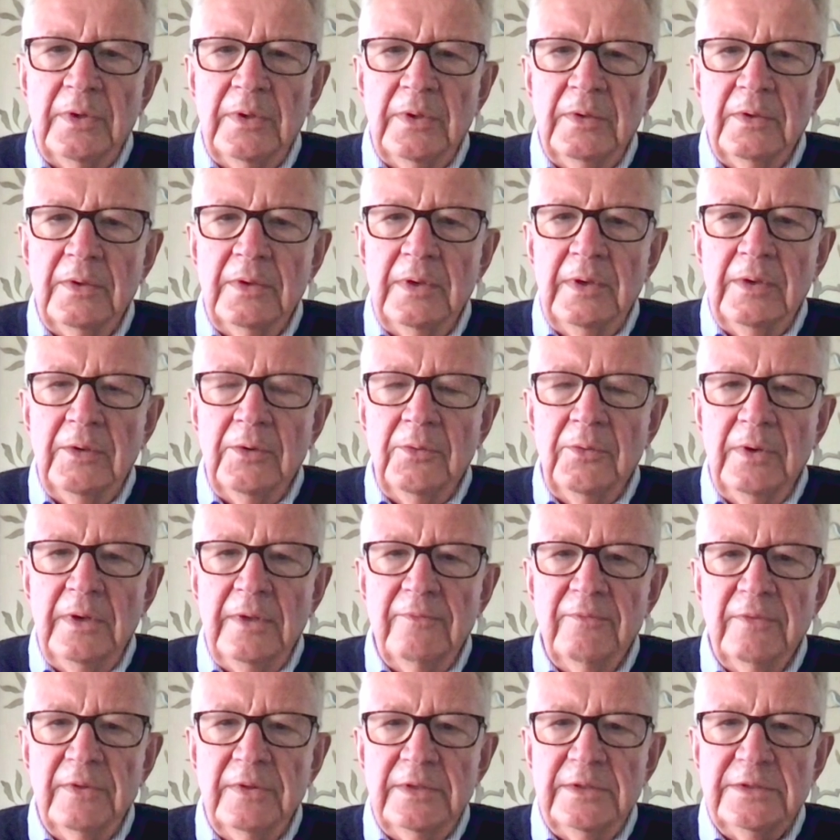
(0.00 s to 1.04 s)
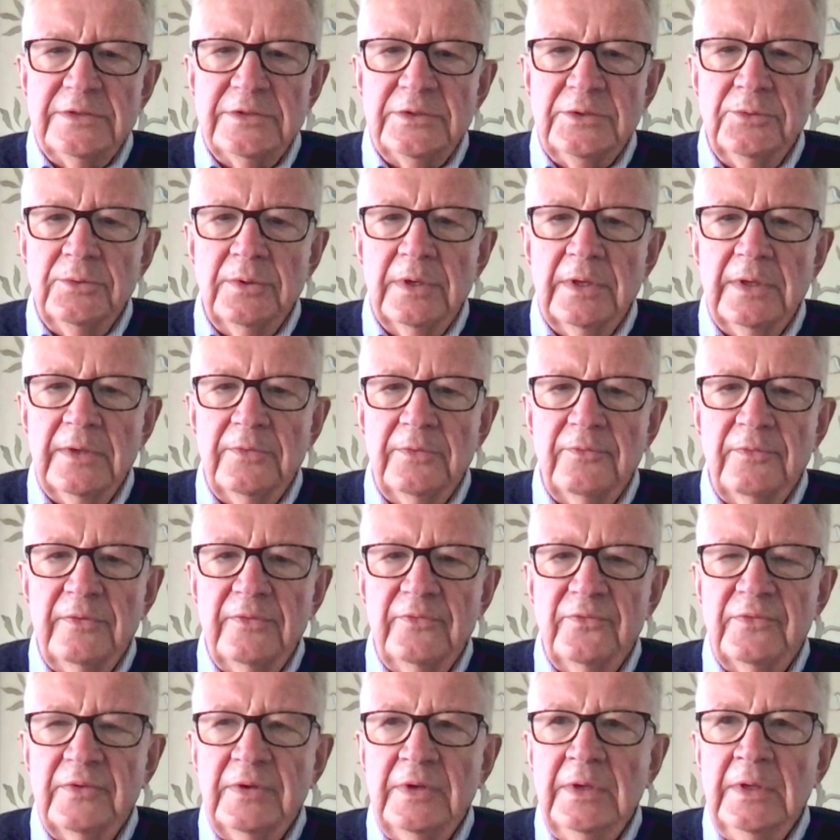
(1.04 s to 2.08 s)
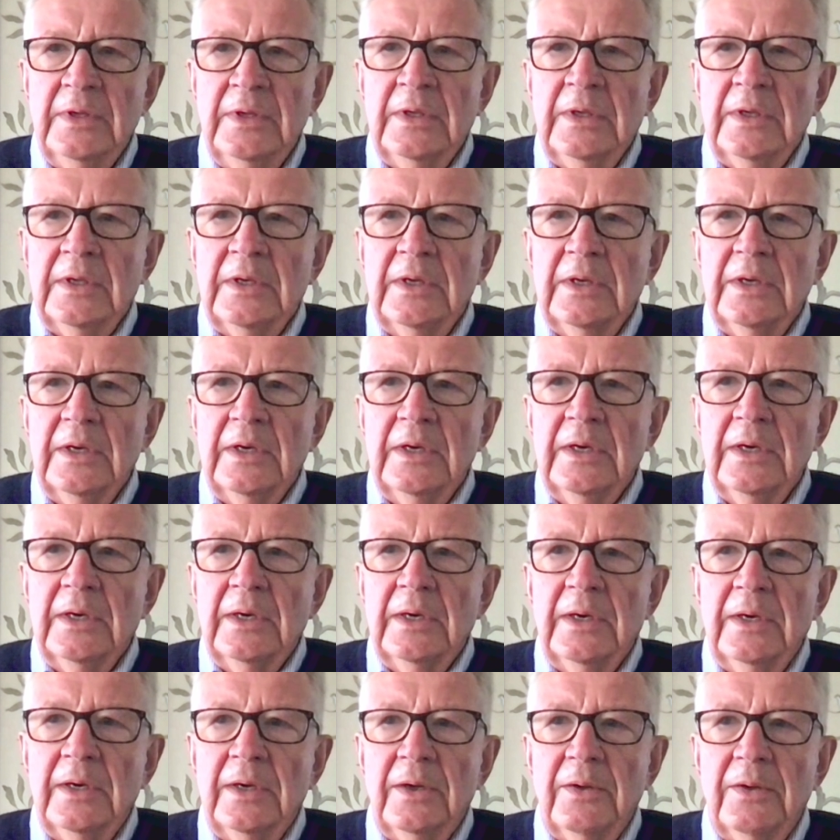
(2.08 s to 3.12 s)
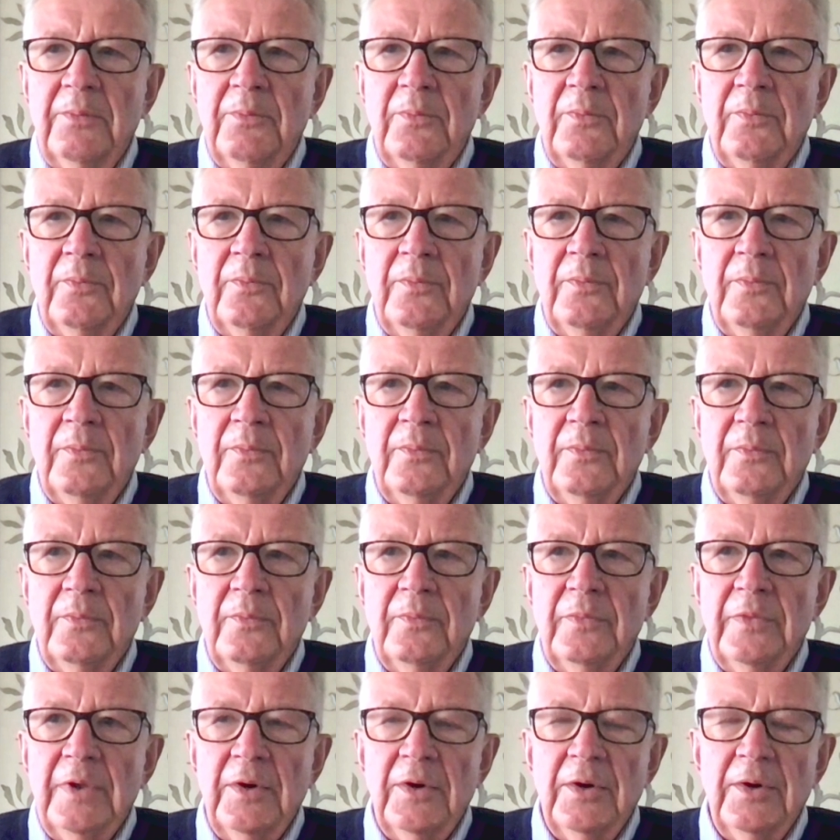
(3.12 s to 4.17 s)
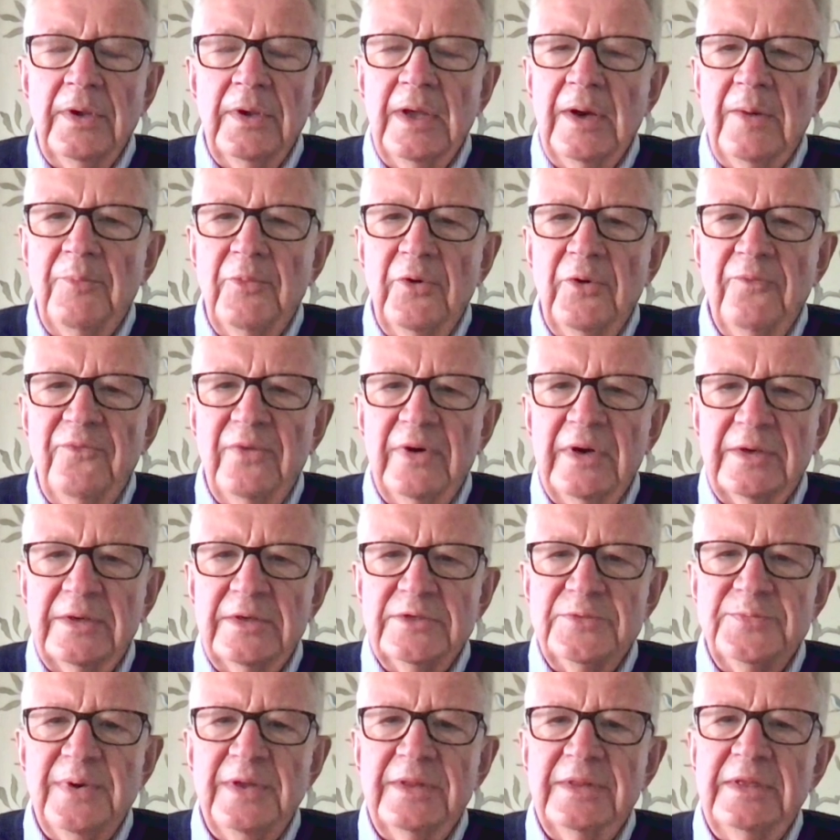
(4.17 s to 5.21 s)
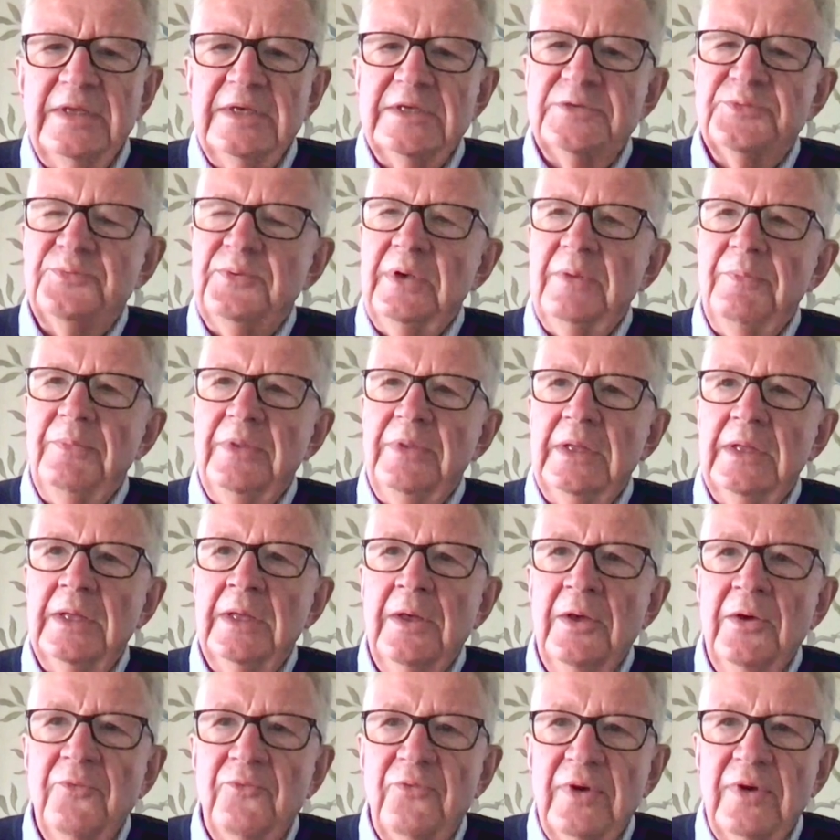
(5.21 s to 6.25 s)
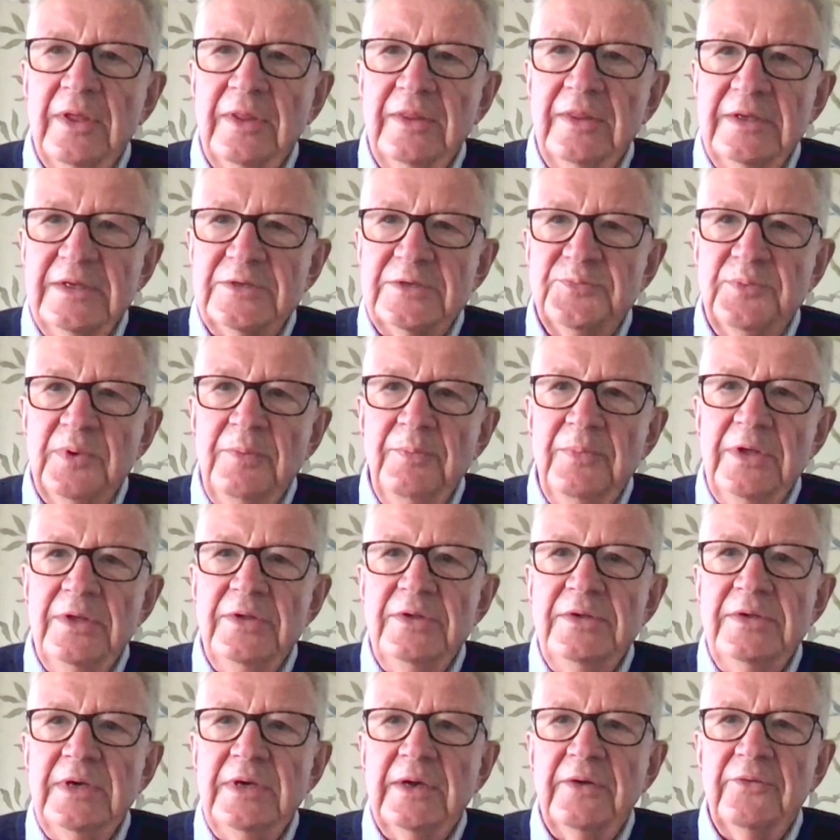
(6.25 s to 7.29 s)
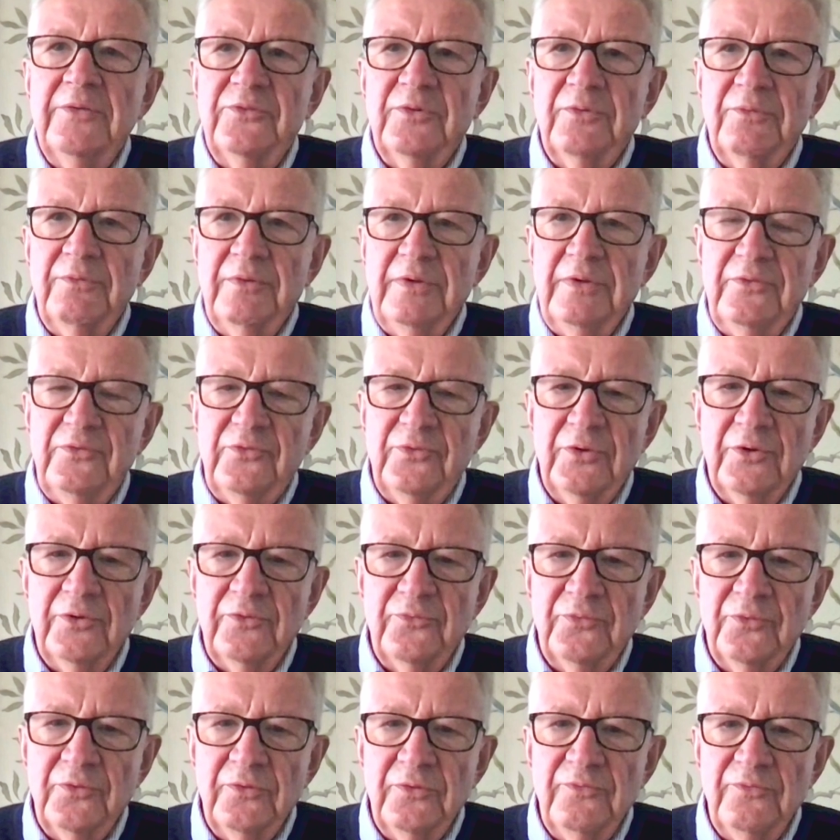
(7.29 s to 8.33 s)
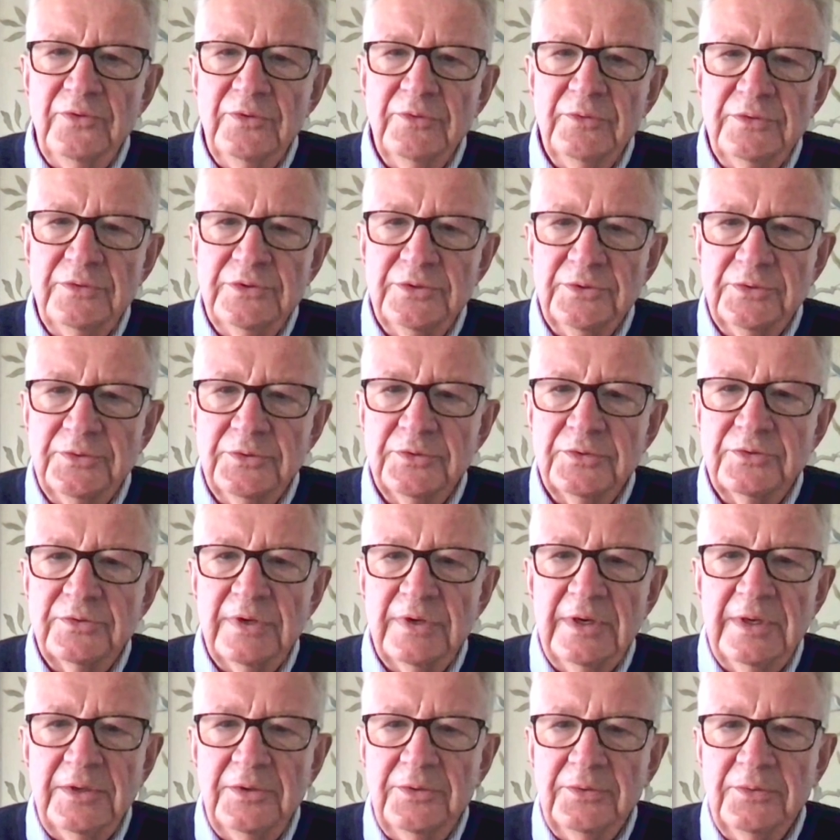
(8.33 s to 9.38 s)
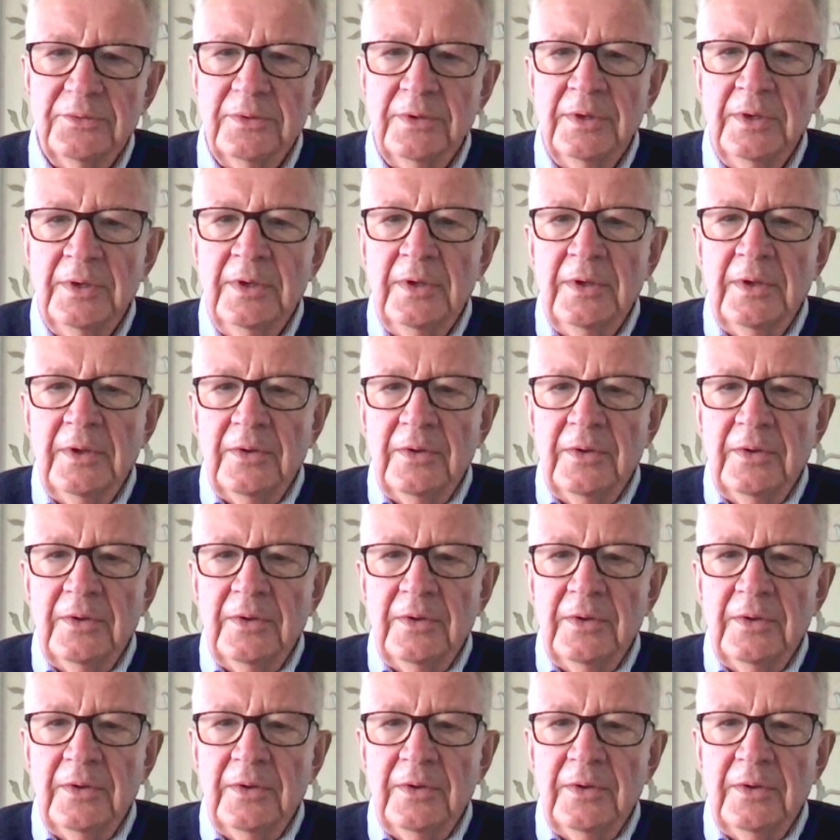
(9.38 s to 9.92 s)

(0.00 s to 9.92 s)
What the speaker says: who live in these two countries. There are a number of factors, but this will be, Fred, this will be years of research for the future to try to